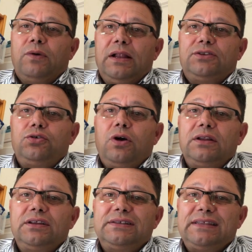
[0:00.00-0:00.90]
Well, to
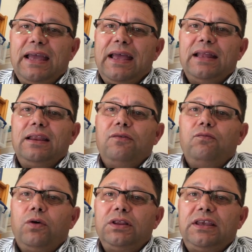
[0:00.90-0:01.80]
understand
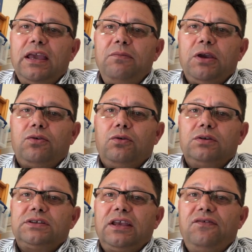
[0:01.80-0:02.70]
what
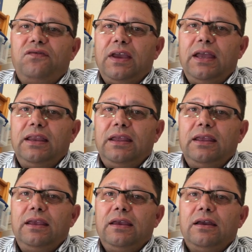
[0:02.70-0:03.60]
chemicals, if
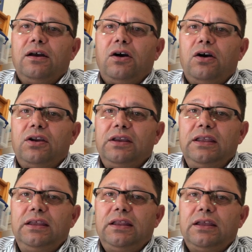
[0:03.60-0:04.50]
any, are
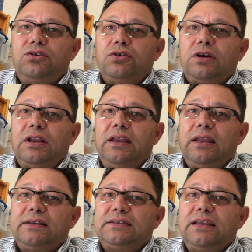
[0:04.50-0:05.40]
needed to clean
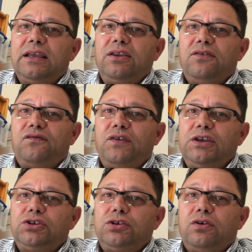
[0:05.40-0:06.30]
exterior
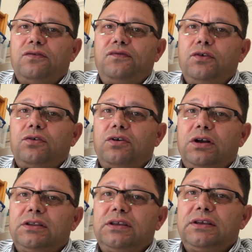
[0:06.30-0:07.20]
fascia of your
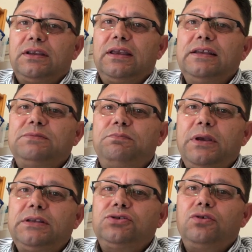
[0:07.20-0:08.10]
gutter, is
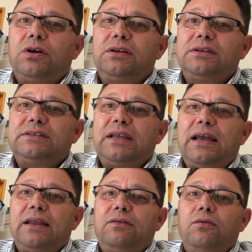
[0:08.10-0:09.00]
best to
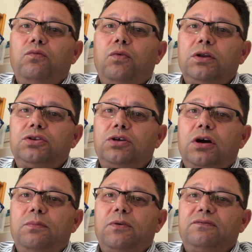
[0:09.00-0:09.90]
understand what
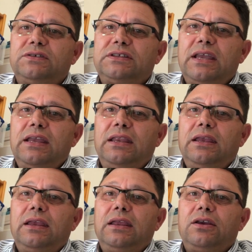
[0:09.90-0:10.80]
type of
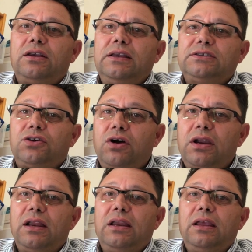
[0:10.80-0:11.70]
staining is
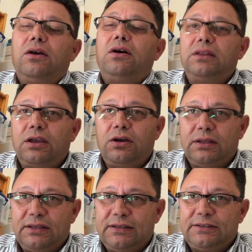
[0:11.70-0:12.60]
currently on the
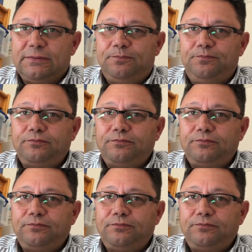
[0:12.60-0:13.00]
gutters.